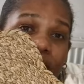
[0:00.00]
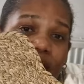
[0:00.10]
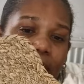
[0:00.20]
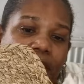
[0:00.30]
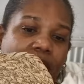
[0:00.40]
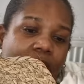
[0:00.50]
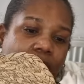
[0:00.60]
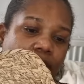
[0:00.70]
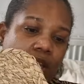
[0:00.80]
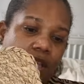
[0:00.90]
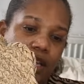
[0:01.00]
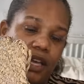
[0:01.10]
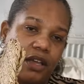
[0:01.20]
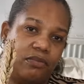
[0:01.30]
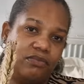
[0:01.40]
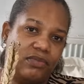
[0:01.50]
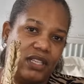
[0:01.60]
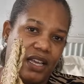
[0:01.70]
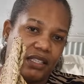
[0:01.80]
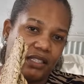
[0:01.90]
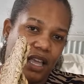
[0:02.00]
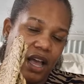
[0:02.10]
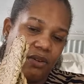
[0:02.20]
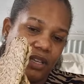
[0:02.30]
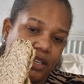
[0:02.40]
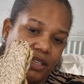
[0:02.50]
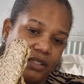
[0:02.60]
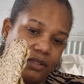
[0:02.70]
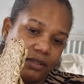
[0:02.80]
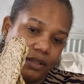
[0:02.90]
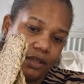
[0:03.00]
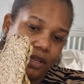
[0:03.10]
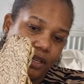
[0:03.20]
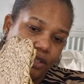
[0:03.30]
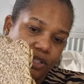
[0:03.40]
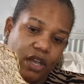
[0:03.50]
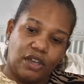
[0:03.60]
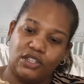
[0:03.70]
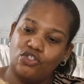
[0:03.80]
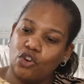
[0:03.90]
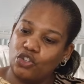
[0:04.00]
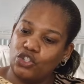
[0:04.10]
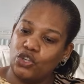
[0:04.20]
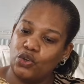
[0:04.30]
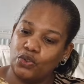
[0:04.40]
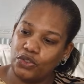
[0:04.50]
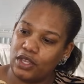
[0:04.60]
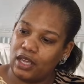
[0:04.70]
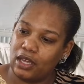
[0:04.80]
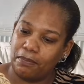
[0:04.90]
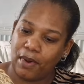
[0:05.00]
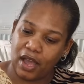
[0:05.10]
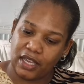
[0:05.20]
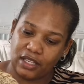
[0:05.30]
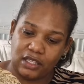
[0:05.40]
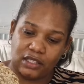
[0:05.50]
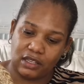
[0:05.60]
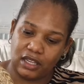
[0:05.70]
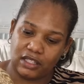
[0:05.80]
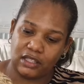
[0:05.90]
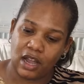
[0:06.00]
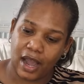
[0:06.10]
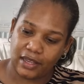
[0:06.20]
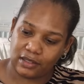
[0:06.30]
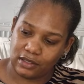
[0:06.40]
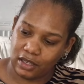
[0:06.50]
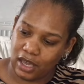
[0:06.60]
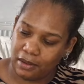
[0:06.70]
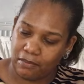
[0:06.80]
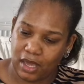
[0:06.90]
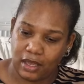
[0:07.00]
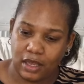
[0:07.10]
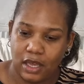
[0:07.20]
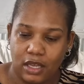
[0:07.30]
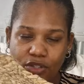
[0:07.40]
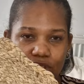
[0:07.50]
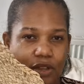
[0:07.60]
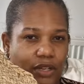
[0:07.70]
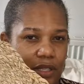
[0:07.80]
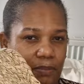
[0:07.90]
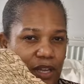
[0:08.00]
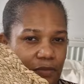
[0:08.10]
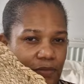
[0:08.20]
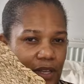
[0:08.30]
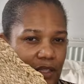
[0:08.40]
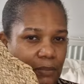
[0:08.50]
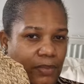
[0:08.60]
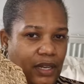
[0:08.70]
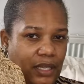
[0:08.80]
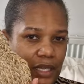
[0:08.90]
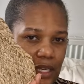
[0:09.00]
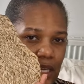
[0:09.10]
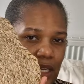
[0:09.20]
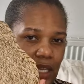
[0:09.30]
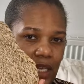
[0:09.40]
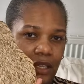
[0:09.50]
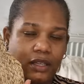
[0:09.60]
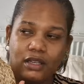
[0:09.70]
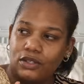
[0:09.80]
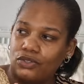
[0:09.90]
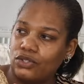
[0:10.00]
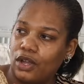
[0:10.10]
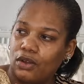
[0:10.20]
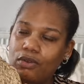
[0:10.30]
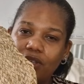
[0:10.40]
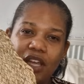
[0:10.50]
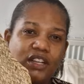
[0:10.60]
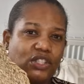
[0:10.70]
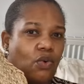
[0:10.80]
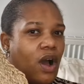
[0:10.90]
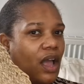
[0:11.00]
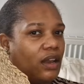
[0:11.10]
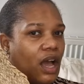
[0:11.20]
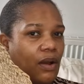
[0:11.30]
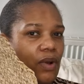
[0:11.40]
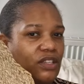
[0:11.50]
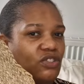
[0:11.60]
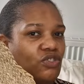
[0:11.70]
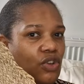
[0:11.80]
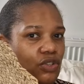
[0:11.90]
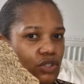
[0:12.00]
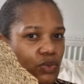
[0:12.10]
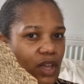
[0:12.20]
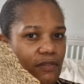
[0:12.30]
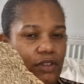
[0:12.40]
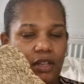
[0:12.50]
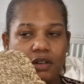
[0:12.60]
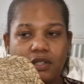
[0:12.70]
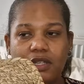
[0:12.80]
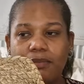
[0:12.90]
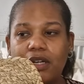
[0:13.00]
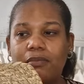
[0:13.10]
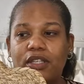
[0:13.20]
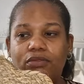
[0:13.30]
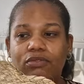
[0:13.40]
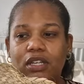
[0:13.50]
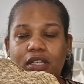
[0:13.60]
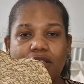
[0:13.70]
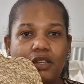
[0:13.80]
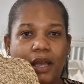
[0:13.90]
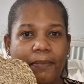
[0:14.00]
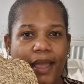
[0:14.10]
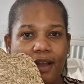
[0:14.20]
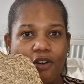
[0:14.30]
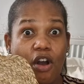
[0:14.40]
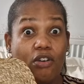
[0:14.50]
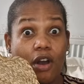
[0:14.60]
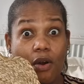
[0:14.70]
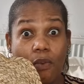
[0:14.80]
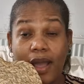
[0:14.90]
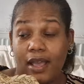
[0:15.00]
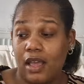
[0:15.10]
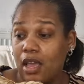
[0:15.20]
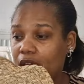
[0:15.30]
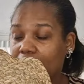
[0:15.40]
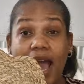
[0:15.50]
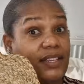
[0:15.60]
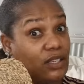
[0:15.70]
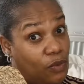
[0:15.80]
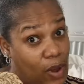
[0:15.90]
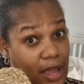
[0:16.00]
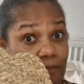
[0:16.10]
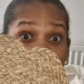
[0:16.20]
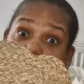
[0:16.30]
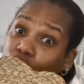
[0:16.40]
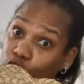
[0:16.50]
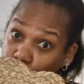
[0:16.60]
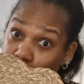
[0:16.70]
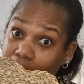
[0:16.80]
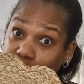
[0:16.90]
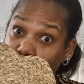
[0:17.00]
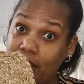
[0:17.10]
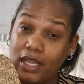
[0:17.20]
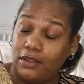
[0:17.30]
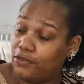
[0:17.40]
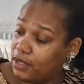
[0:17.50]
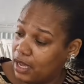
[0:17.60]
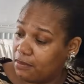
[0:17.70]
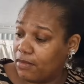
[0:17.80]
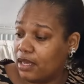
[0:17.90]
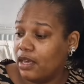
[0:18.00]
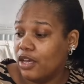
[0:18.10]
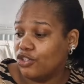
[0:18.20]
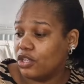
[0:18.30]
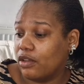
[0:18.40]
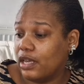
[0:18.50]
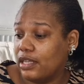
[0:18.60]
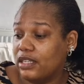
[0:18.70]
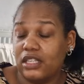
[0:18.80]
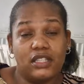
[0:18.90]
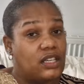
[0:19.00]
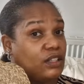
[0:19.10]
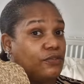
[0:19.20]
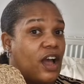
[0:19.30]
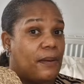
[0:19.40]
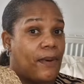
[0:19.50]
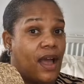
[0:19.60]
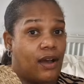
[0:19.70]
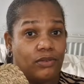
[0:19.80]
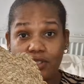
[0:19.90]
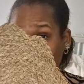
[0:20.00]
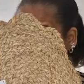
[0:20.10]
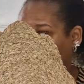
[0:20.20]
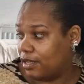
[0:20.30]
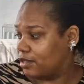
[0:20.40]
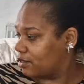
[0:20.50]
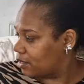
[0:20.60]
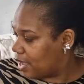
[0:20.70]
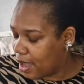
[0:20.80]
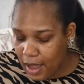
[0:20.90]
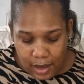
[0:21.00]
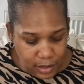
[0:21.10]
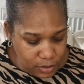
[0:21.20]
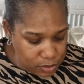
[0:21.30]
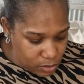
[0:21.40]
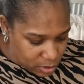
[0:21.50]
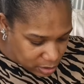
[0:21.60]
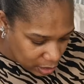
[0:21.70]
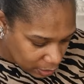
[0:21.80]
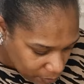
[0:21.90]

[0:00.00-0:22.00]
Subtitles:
£5. That's how it is. So it's not too thick, but it's nice, you get me? So there's a bit of flexibility in it. So, and it's quite lightweight, it's not too heavy. You know, some of them is really a bit, got a lot of weight. It has a weight, but not too much weight, if you get me. So yeah, this is £5 for this. And also